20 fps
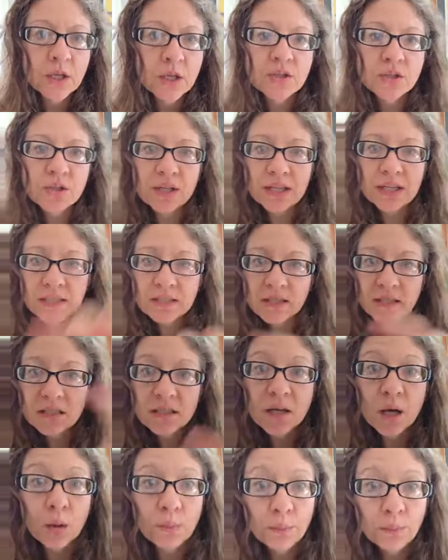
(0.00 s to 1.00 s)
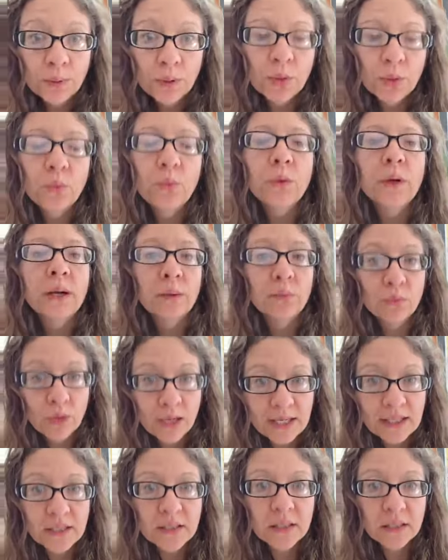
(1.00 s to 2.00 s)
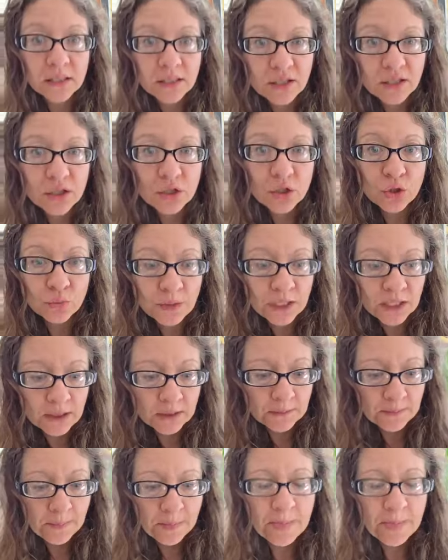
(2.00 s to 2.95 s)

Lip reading: so that it's a dump when I'm ready to consume it.